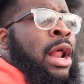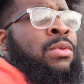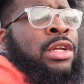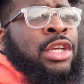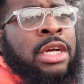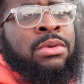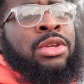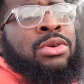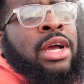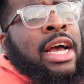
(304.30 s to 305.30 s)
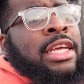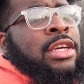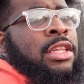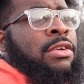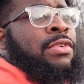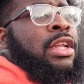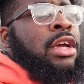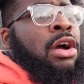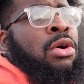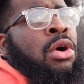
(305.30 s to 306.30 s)
I want to share with you guys, just a
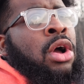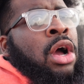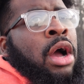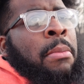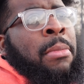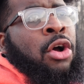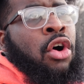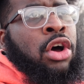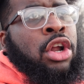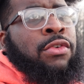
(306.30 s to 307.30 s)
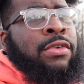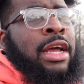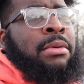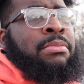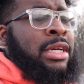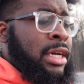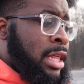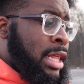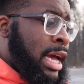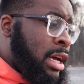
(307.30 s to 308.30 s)
video going over that,
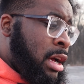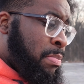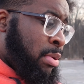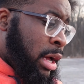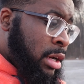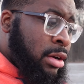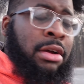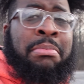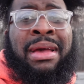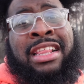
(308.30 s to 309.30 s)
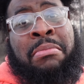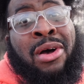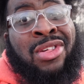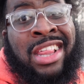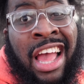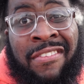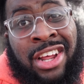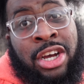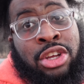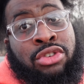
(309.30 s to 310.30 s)
because that Predator makes about
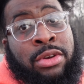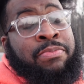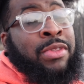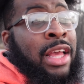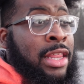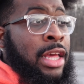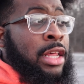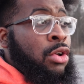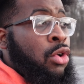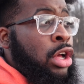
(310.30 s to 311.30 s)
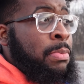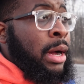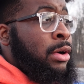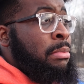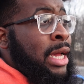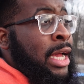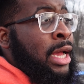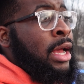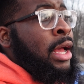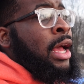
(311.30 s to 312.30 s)
760 horsepower, man,
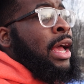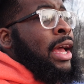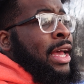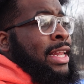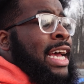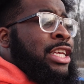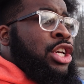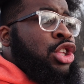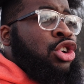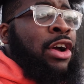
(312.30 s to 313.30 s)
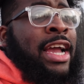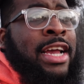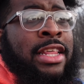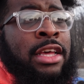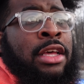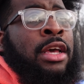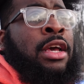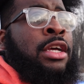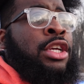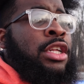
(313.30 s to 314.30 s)
and that's just crazy.
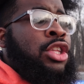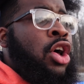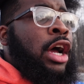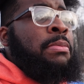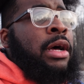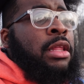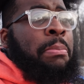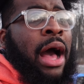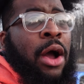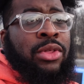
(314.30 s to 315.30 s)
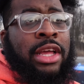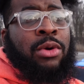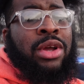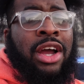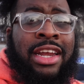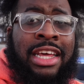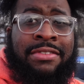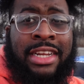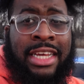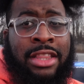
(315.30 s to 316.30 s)
Just talking about the powers that we are
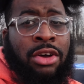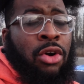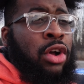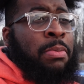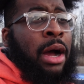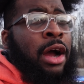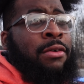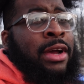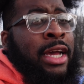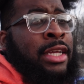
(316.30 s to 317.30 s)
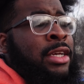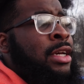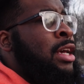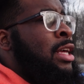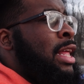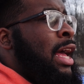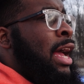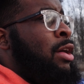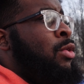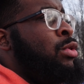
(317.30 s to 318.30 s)
living in, the horsepower range
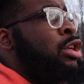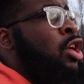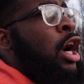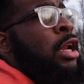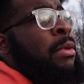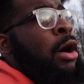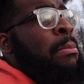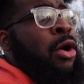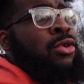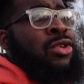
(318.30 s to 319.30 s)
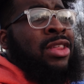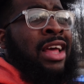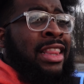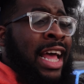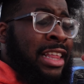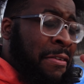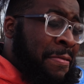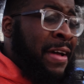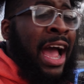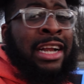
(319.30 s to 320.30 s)
that we're talking about, motors that the
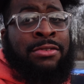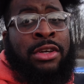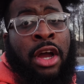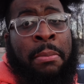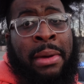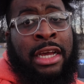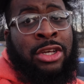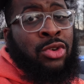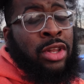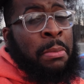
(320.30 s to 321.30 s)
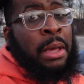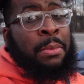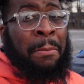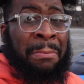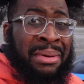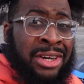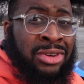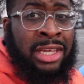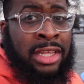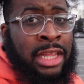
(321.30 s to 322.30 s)
factories are making. Usually people
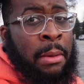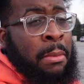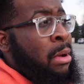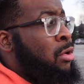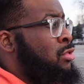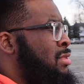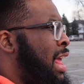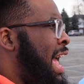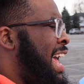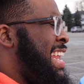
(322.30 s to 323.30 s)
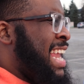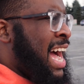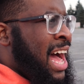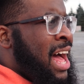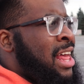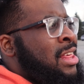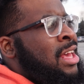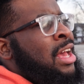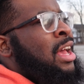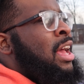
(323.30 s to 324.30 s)
build these type of motors and add NOS
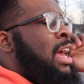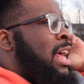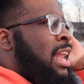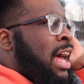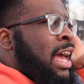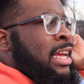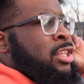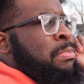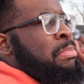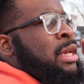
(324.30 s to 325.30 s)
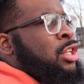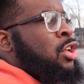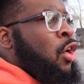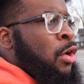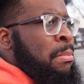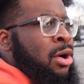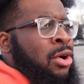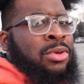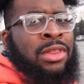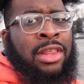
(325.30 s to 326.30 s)
and like big
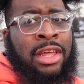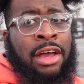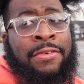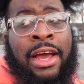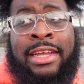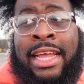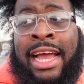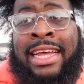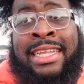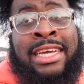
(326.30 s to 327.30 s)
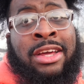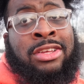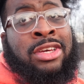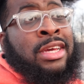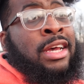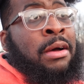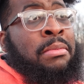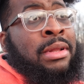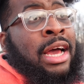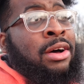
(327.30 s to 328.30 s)
turbos and stuff like that, and these are just
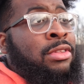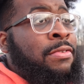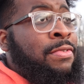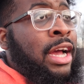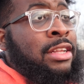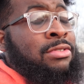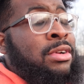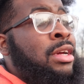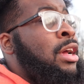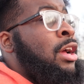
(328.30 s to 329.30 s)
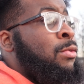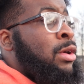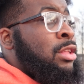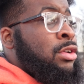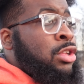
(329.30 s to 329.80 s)
coming out the factory, whether it's